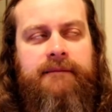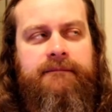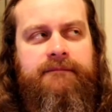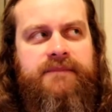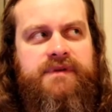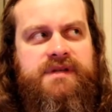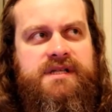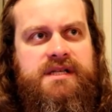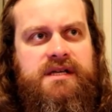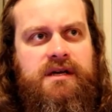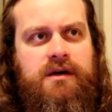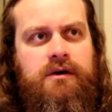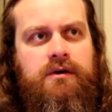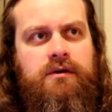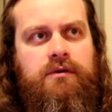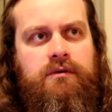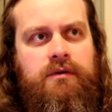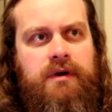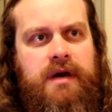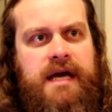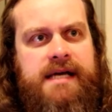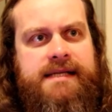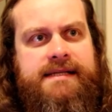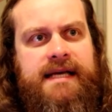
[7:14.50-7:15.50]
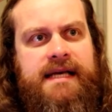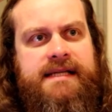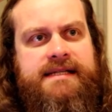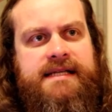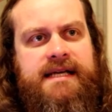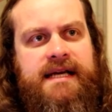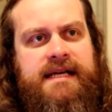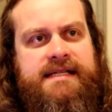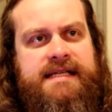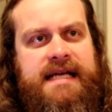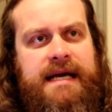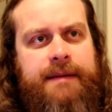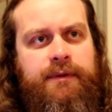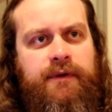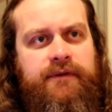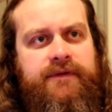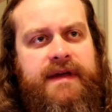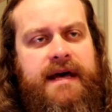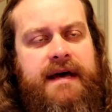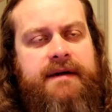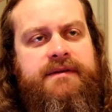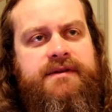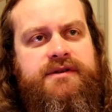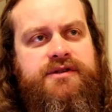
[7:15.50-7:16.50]
So it's an example of
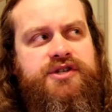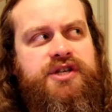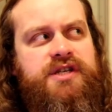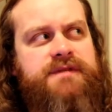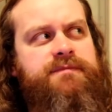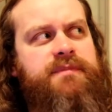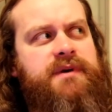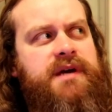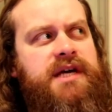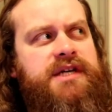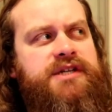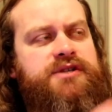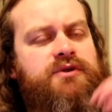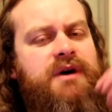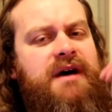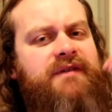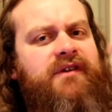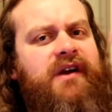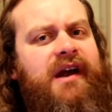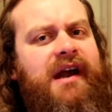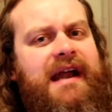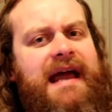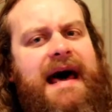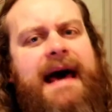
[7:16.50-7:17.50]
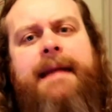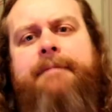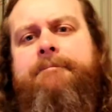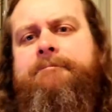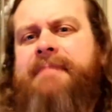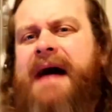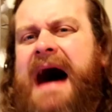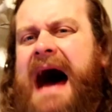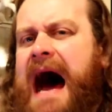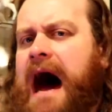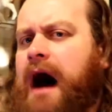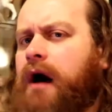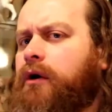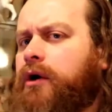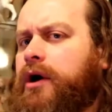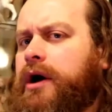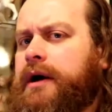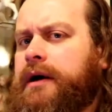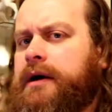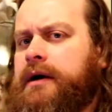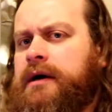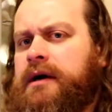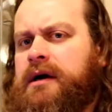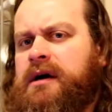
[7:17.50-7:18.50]
that. Just because you have a lot of
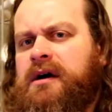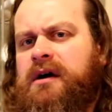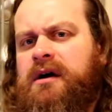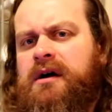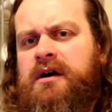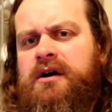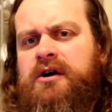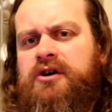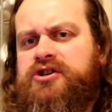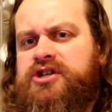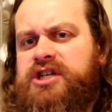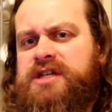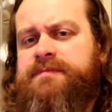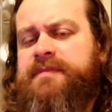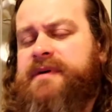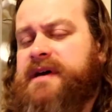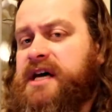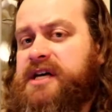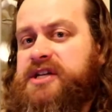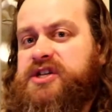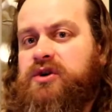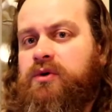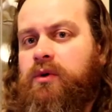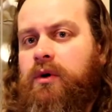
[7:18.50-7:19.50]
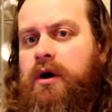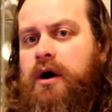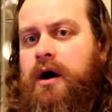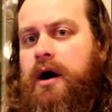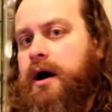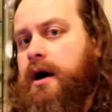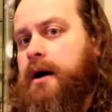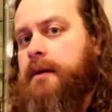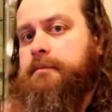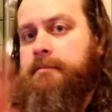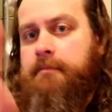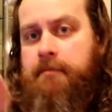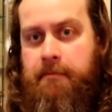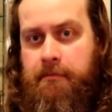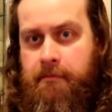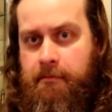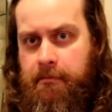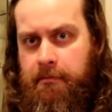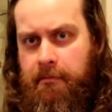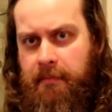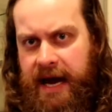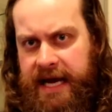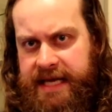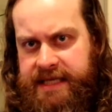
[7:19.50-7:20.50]
power, just because you are
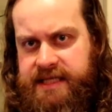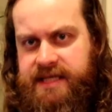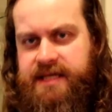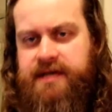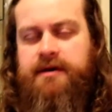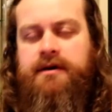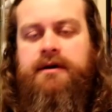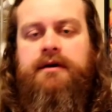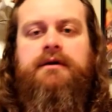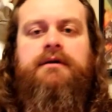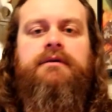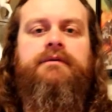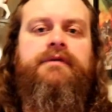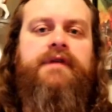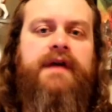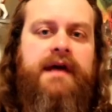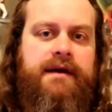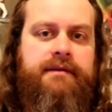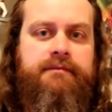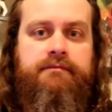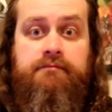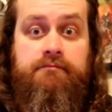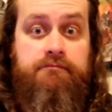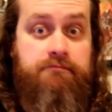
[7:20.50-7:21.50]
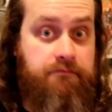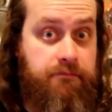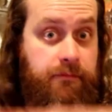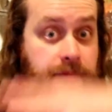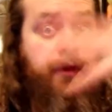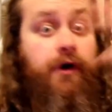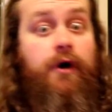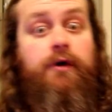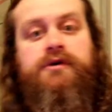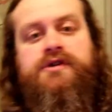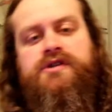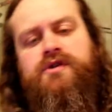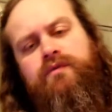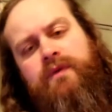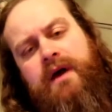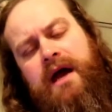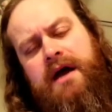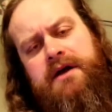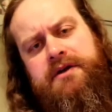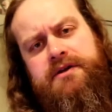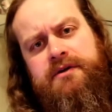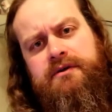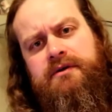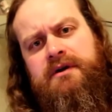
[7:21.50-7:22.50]
mightier than those
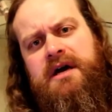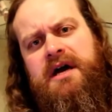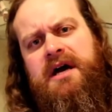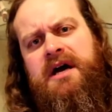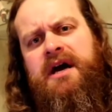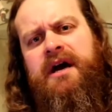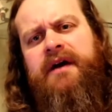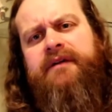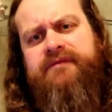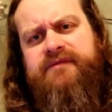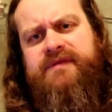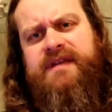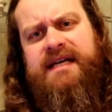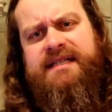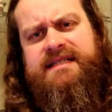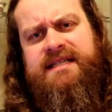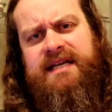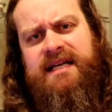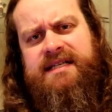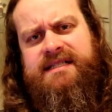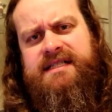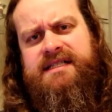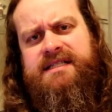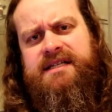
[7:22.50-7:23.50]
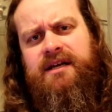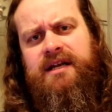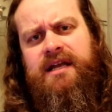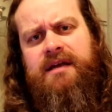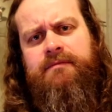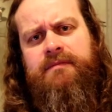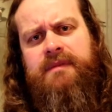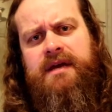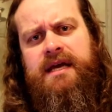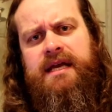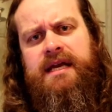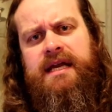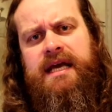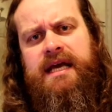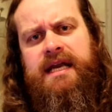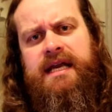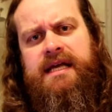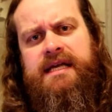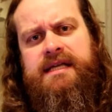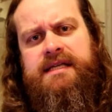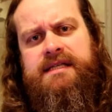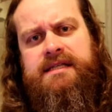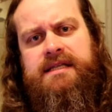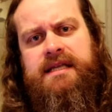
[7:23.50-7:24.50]
around you, doesn't necessarily mean it
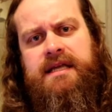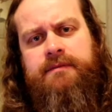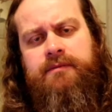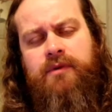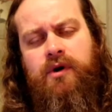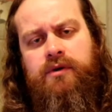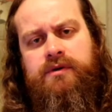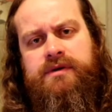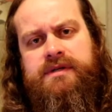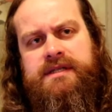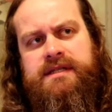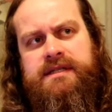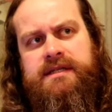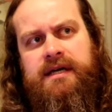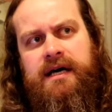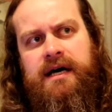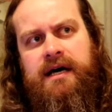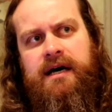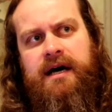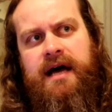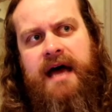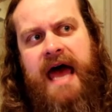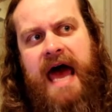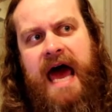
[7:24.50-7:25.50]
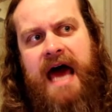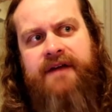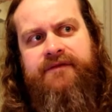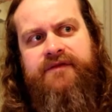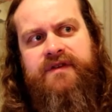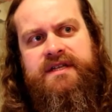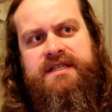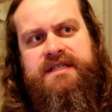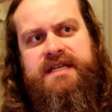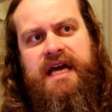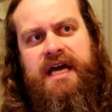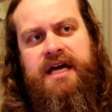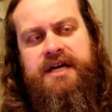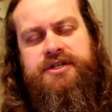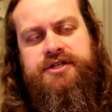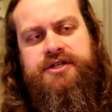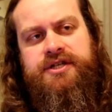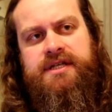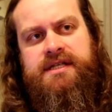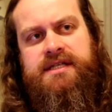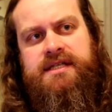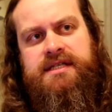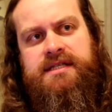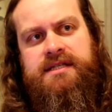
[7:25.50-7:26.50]
is the most
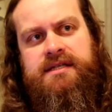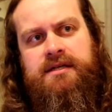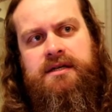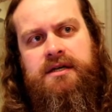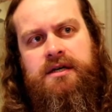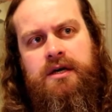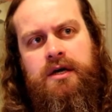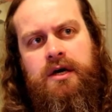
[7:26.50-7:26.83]
advantageous